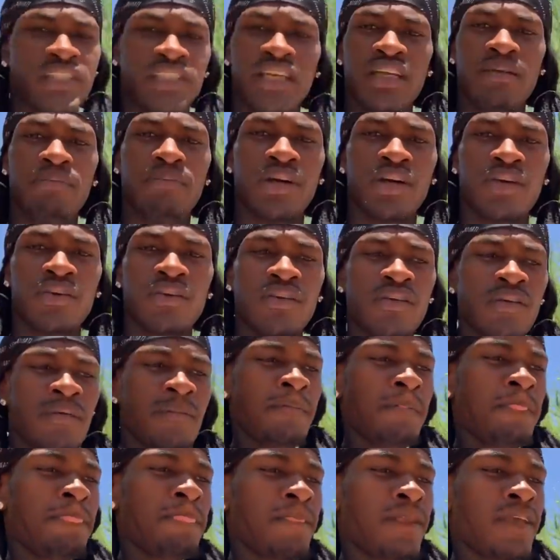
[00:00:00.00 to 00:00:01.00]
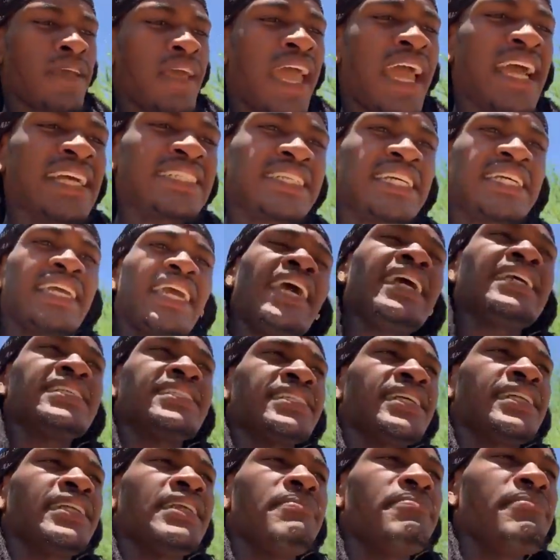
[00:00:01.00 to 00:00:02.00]
shit, bro.
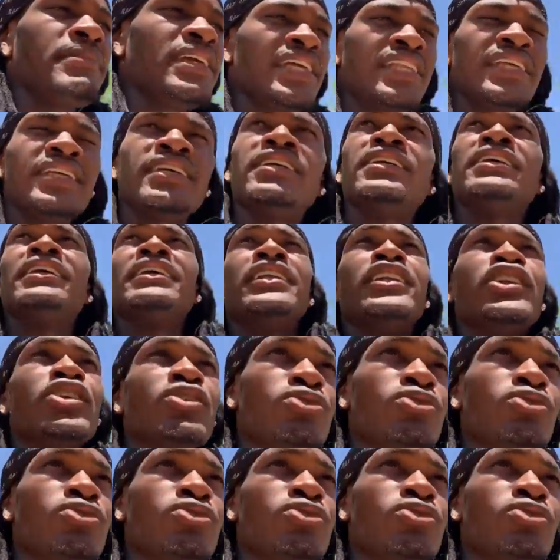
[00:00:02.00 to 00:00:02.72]
Education and media and